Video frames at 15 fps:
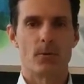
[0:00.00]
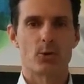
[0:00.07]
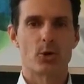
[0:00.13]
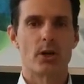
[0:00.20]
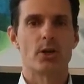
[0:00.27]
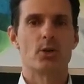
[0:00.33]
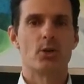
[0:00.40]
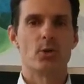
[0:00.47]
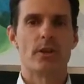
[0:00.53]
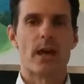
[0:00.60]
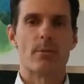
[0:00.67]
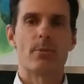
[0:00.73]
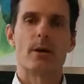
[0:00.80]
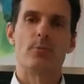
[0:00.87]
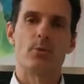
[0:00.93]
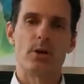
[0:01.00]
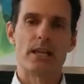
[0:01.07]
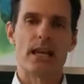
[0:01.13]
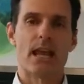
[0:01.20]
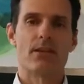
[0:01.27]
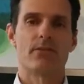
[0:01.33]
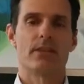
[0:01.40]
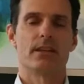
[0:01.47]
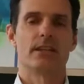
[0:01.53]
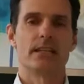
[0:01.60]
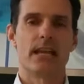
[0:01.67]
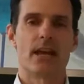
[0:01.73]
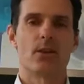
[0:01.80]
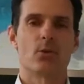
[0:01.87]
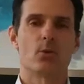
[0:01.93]
We're trying to do that by bringing everything
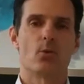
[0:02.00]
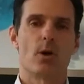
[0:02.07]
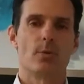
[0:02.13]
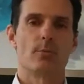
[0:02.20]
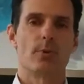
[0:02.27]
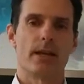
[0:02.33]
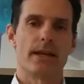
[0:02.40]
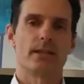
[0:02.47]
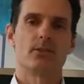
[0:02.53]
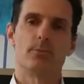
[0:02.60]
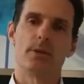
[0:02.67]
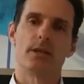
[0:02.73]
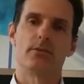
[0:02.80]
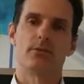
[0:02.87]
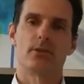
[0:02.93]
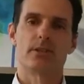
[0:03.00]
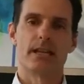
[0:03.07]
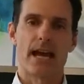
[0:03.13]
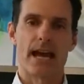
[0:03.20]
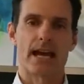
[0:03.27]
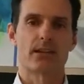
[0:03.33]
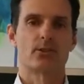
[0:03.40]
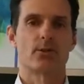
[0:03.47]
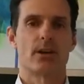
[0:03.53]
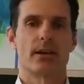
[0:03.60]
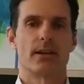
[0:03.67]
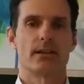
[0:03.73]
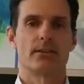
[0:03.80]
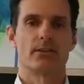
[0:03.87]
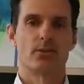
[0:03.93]
together in one place, be it for tax
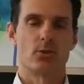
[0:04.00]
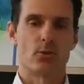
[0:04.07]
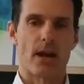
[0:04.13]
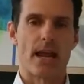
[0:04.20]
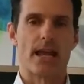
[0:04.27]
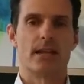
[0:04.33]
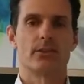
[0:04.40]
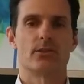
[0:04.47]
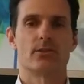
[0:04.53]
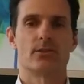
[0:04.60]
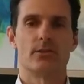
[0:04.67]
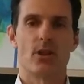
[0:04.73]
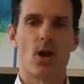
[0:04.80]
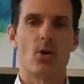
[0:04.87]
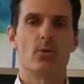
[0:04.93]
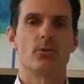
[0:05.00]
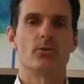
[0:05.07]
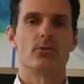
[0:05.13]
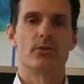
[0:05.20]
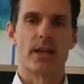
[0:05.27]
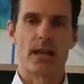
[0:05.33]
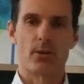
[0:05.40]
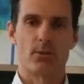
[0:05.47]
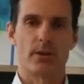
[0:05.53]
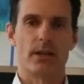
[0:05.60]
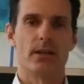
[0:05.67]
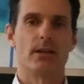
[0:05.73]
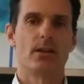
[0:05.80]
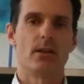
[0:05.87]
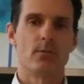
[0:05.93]
credits, grants, loans,
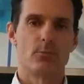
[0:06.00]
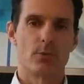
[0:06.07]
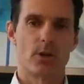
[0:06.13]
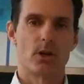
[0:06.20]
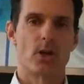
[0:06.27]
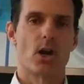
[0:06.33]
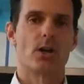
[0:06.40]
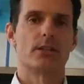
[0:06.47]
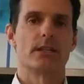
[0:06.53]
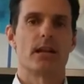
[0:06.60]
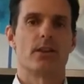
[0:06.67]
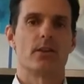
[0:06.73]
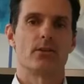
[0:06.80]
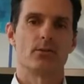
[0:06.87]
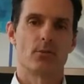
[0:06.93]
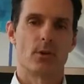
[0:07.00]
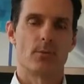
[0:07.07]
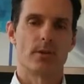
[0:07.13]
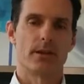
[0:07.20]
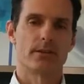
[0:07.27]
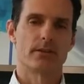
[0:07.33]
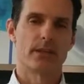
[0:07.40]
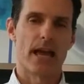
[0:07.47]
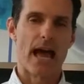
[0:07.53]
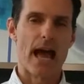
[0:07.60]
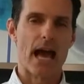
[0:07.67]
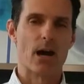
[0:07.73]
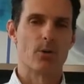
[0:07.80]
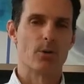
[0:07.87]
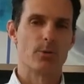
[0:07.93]
equity, bring it all together in one place.
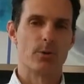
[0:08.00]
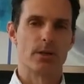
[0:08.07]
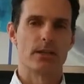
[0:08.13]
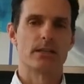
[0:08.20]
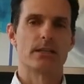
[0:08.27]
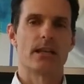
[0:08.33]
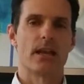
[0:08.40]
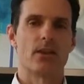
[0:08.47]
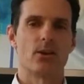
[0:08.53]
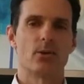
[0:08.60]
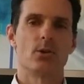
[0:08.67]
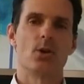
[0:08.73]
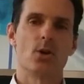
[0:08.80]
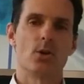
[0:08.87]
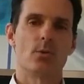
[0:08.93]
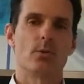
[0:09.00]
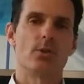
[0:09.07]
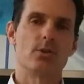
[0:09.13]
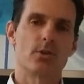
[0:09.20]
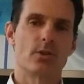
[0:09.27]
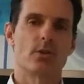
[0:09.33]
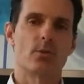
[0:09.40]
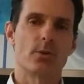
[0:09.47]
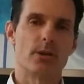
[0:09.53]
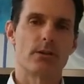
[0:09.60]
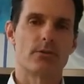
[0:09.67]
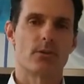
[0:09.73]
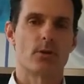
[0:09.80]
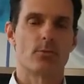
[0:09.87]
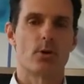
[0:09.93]
How are we bringing it together? We're using three
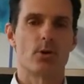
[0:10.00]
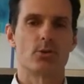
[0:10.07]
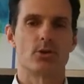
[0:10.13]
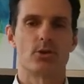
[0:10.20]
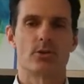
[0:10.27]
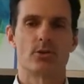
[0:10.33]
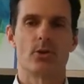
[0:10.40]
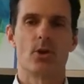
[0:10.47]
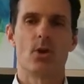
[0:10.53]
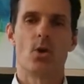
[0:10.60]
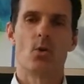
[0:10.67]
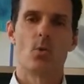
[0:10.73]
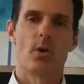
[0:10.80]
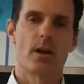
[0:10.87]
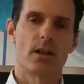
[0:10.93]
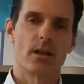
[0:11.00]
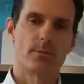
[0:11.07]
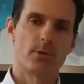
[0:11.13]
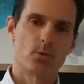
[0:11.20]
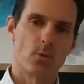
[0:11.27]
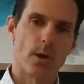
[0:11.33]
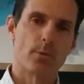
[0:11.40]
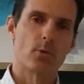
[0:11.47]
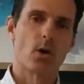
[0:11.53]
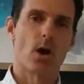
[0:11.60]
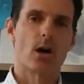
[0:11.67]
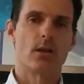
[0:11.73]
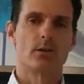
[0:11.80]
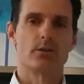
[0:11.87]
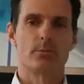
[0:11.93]
different approaches. One of them is web
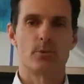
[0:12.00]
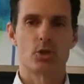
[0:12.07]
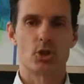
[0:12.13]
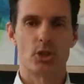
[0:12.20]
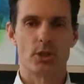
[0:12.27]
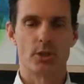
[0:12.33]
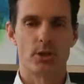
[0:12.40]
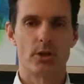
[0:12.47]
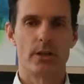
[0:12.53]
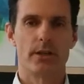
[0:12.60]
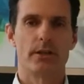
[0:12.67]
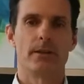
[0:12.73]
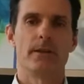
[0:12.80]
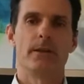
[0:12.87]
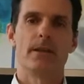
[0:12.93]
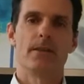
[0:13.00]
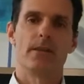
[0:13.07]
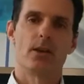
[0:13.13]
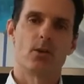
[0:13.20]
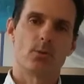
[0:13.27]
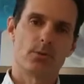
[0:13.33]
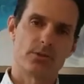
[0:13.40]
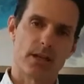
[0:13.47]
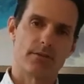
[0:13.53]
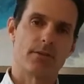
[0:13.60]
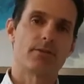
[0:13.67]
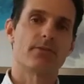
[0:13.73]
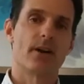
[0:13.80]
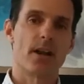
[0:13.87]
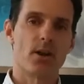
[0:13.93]
crawlers and machine learning. The other one's
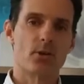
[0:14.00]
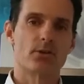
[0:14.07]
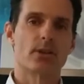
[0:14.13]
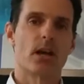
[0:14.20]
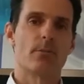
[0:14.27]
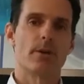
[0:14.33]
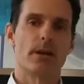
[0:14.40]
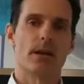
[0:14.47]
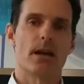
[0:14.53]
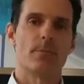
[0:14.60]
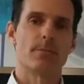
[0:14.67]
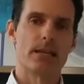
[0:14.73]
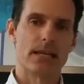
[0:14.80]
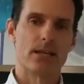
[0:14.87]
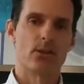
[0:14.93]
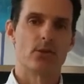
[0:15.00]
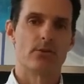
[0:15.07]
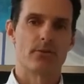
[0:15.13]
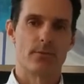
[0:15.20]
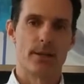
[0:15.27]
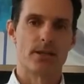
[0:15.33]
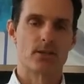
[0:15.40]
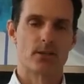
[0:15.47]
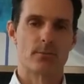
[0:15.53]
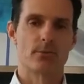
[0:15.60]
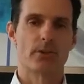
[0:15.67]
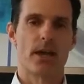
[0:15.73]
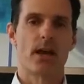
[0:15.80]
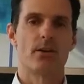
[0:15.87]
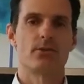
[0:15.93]
having funders come in and update their information
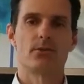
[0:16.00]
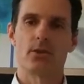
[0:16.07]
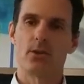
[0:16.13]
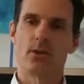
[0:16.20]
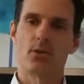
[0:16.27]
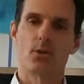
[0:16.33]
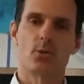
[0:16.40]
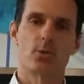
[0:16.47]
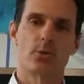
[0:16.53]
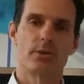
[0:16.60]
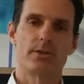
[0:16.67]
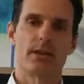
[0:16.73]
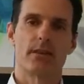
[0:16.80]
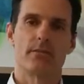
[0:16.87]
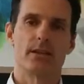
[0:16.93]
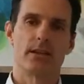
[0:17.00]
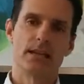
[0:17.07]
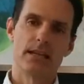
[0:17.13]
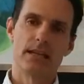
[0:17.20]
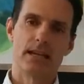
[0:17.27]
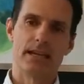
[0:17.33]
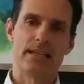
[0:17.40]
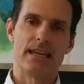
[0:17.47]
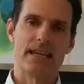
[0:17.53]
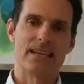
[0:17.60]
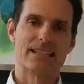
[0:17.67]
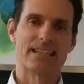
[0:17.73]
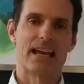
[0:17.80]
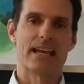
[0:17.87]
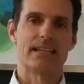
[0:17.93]
themselves. And the third one is having a
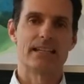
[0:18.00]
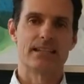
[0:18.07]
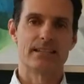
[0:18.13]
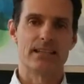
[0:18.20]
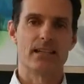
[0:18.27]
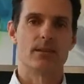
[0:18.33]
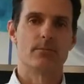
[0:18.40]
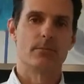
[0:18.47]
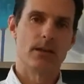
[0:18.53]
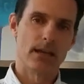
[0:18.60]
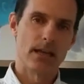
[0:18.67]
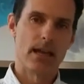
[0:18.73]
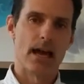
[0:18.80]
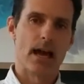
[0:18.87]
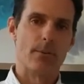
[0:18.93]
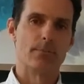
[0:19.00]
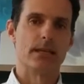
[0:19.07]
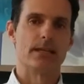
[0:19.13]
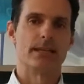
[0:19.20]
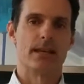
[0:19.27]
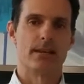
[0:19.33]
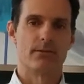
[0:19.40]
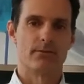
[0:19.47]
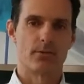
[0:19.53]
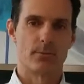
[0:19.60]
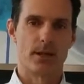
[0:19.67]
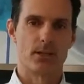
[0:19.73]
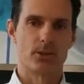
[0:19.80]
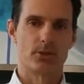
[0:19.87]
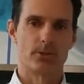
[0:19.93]
data scientist team update that
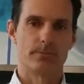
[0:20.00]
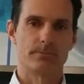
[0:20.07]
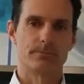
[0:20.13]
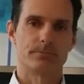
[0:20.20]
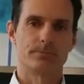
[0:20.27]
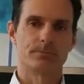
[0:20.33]
information.